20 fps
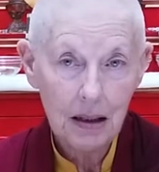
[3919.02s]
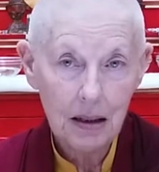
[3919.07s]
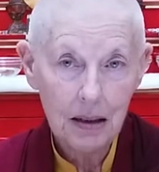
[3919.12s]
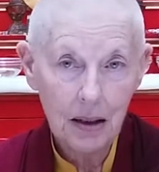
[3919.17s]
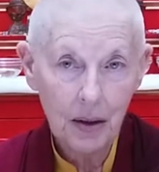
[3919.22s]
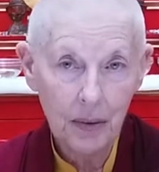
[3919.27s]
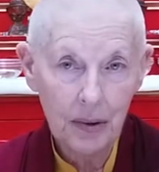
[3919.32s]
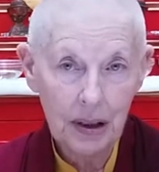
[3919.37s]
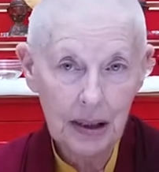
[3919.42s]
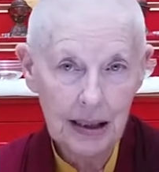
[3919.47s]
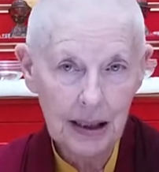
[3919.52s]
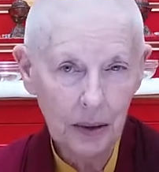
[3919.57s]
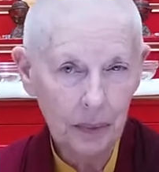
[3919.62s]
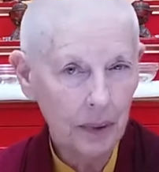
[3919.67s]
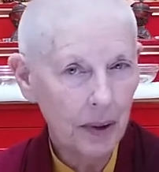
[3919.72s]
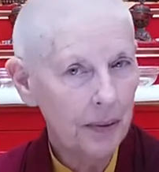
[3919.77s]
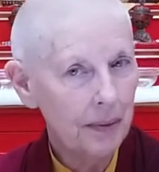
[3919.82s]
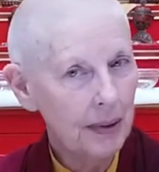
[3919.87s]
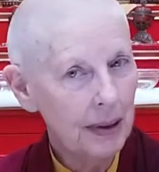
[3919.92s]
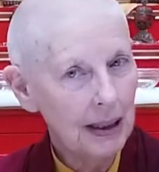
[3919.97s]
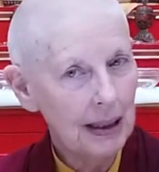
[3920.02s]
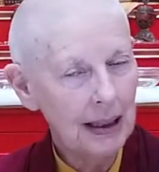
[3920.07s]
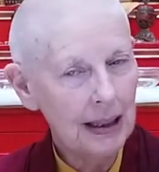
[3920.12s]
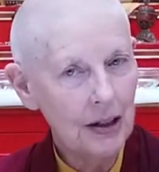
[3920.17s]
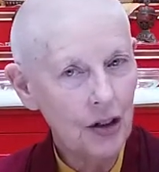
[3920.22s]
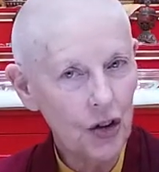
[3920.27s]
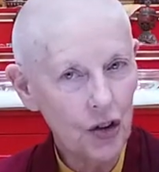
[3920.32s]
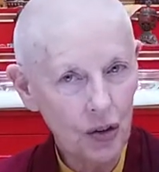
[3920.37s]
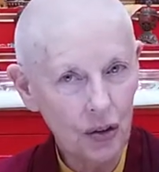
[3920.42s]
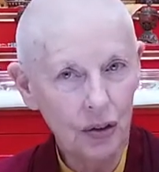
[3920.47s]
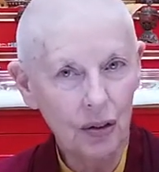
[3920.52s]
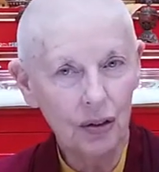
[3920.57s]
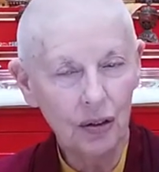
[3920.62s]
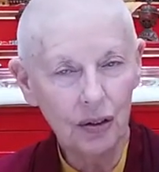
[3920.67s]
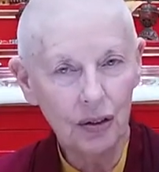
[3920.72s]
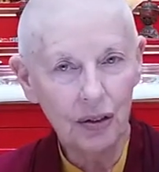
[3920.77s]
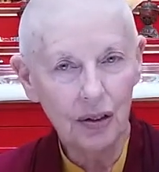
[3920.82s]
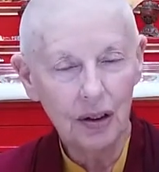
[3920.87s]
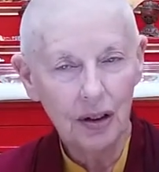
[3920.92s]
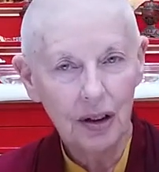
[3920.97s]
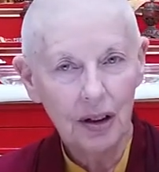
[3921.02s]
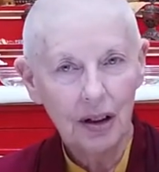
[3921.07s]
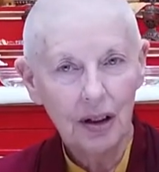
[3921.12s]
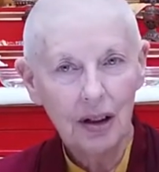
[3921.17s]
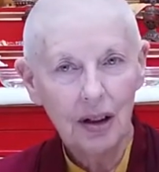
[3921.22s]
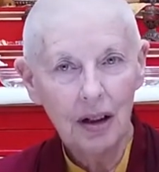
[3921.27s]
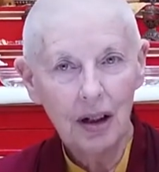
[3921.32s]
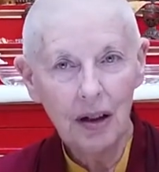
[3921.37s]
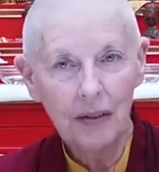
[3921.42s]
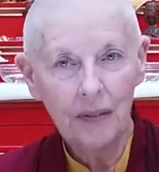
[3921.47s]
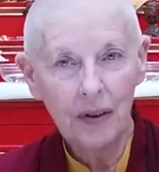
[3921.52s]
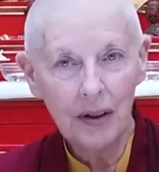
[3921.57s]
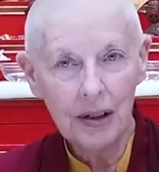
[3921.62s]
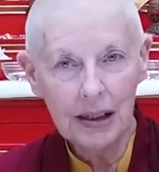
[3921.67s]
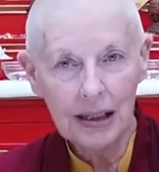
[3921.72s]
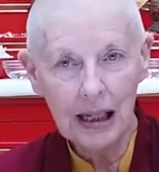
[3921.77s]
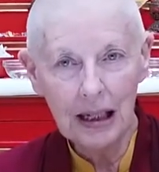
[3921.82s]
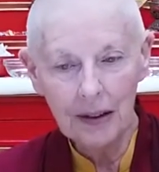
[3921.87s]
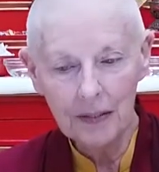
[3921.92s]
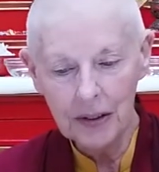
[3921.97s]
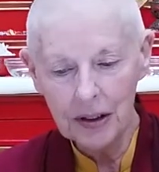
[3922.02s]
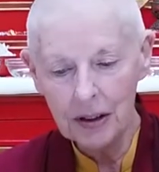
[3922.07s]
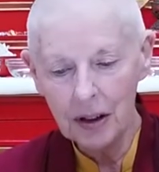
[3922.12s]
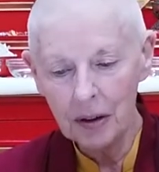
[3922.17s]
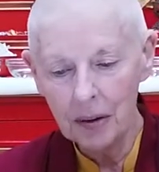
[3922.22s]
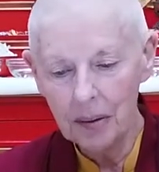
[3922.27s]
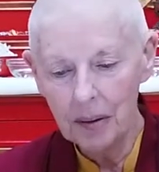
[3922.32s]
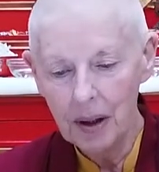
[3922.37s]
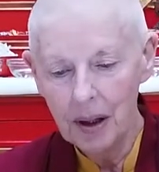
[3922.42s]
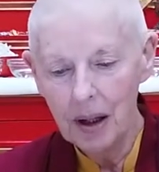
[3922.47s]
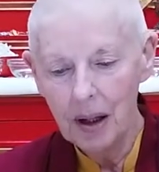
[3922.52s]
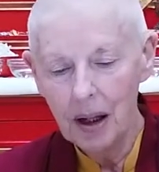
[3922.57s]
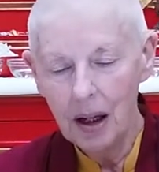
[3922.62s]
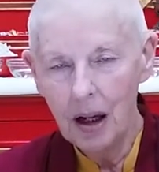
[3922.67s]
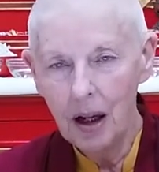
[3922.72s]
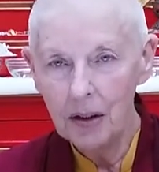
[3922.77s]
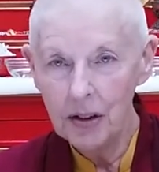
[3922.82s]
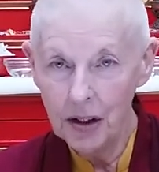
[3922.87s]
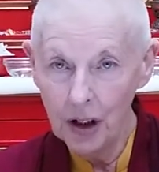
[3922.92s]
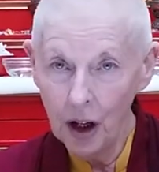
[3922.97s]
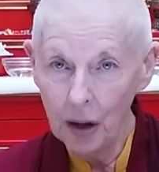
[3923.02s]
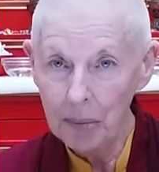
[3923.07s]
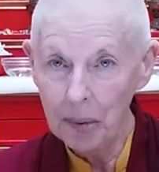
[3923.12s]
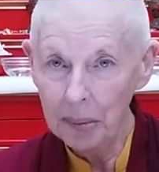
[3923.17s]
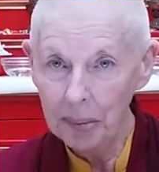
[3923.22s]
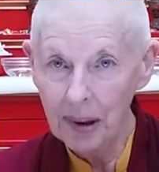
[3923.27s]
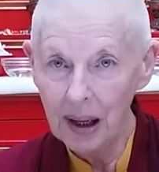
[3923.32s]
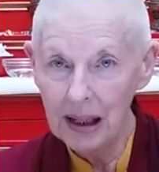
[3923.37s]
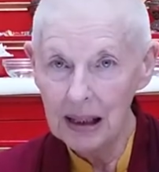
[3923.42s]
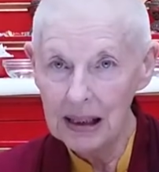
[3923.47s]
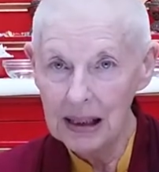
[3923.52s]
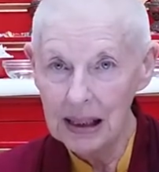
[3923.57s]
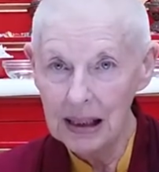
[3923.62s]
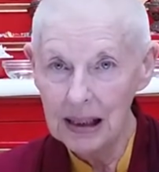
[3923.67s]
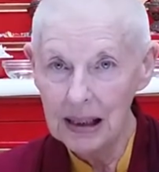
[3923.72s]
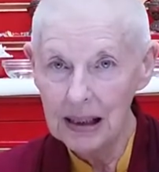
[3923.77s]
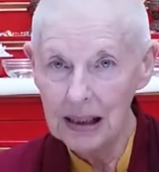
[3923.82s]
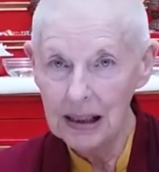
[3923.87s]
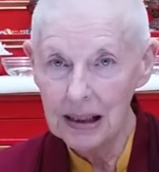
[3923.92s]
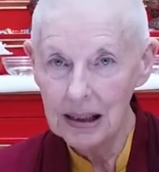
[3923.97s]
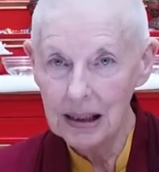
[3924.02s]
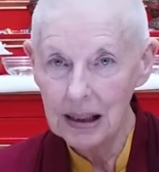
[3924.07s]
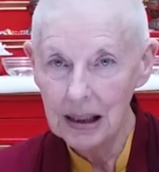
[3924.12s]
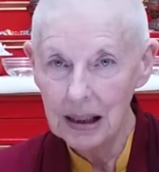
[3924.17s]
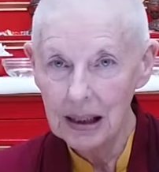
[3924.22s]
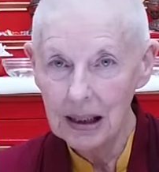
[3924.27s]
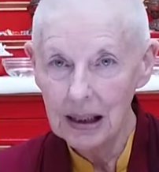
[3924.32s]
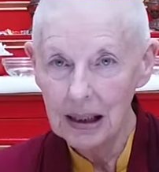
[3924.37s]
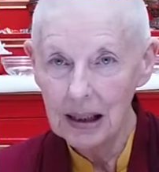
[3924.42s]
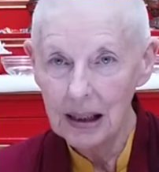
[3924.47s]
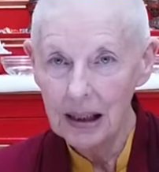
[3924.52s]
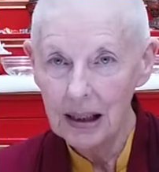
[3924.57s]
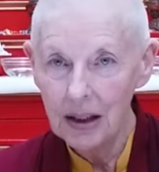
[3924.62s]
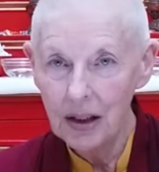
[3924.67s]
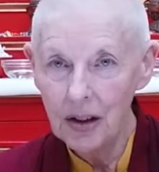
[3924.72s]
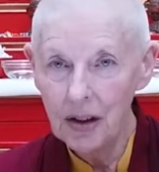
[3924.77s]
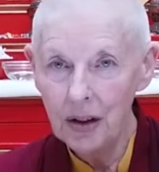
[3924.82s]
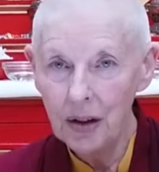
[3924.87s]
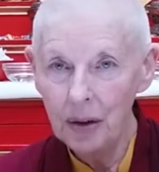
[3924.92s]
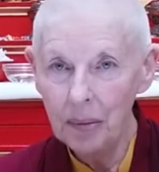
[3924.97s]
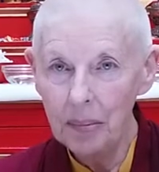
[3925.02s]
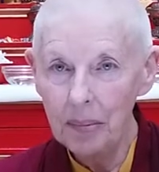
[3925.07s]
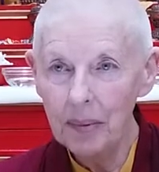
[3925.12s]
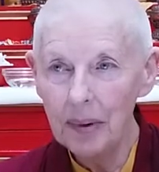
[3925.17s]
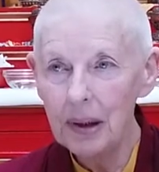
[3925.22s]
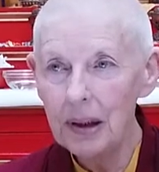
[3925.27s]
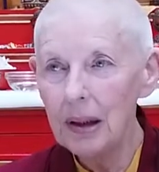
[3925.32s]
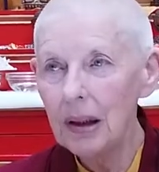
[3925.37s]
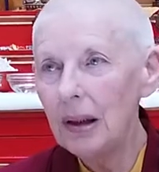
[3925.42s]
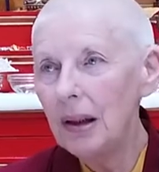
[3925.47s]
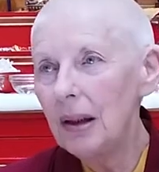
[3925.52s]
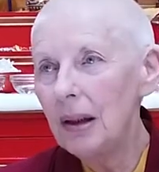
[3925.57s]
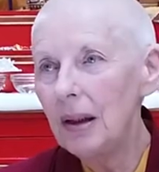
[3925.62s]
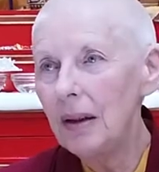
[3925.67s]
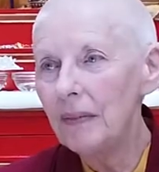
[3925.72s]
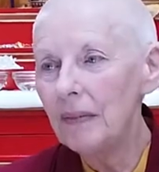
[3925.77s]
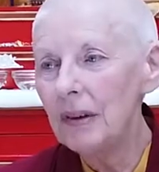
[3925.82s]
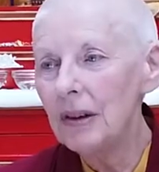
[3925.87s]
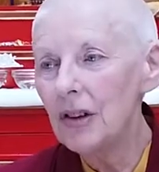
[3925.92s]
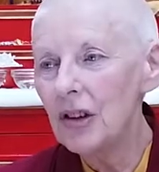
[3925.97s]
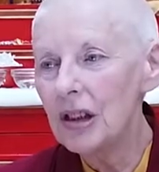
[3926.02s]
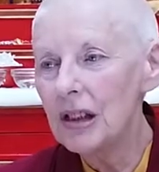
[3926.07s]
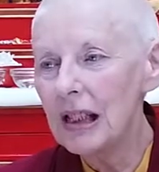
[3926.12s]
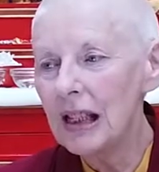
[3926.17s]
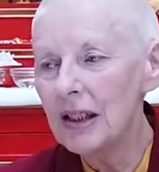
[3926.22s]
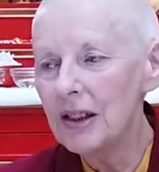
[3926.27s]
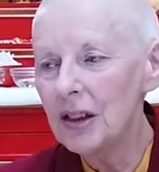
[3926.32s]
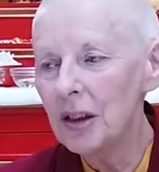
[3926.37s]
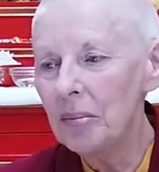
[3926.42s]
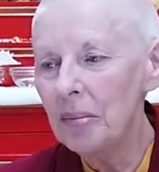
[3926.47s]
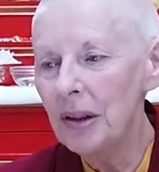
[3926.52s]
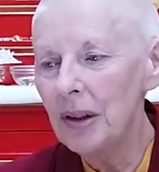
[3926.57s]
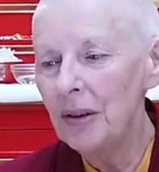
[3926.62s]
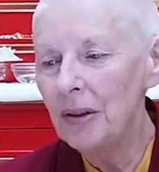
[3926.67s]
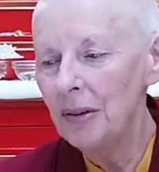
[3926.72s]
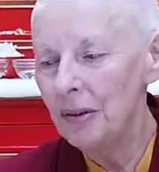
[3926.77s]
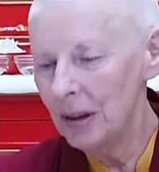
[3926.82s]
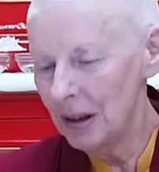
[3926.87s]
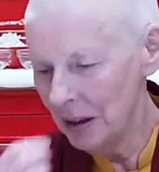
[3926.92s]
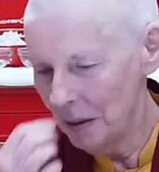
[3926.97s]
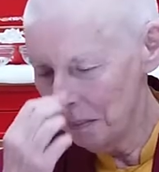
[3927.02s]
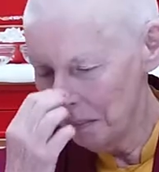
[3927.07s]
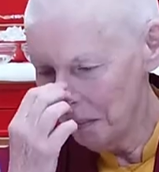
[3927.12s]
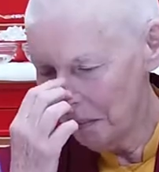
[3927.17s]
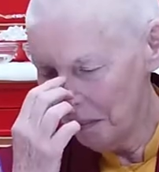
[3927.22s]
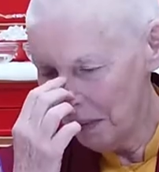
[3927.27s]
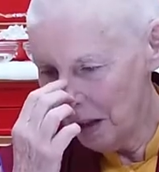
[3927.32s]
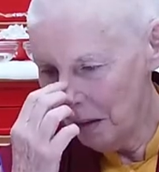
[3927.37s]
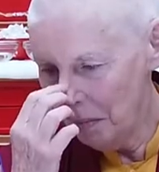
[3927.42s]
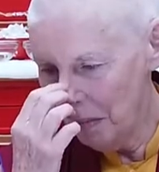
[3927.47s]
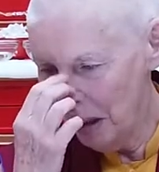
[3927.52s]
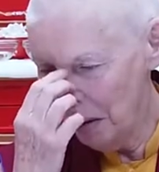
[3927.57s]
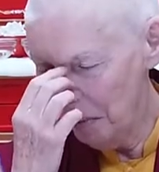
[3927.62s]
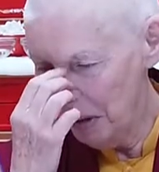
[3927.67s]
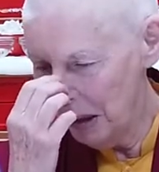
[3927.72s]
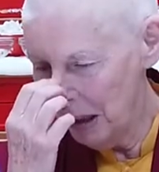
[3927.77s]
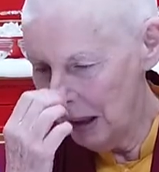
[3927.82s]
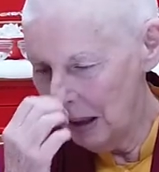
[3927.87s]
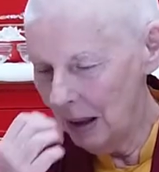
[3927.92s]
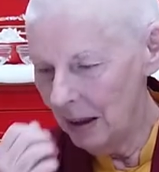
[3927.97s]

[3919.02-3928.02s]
So until we're really sure of ourselves and our Dharma practice, even just like somebody who's, maybe